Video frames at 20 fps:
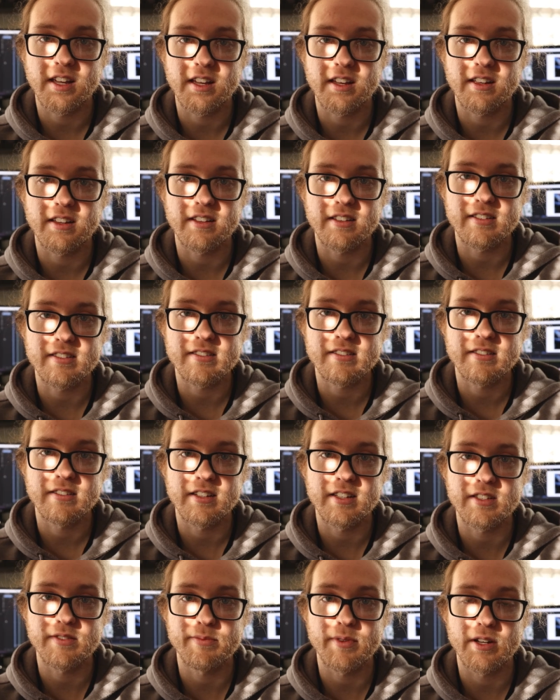and
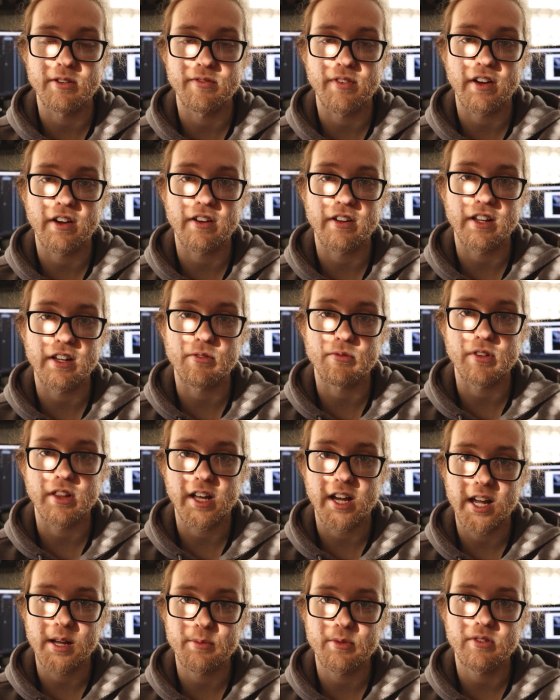it's been very
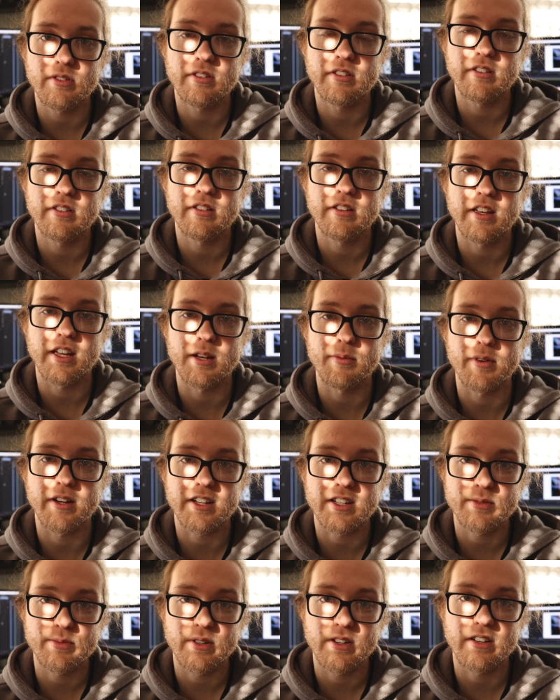reliable in my
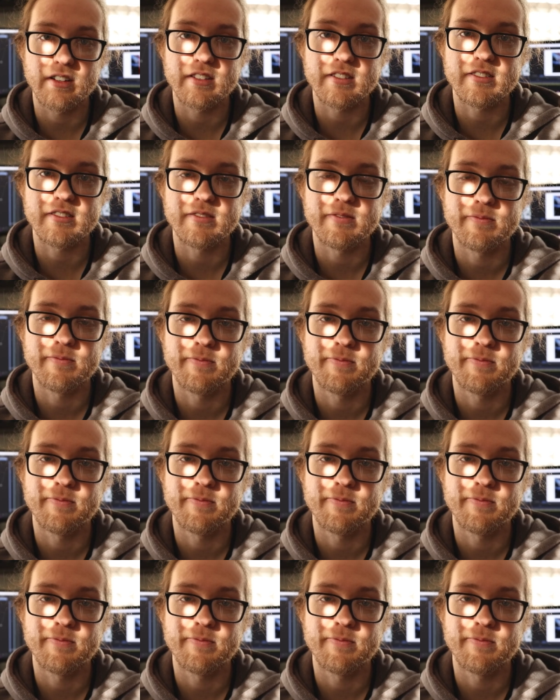experience.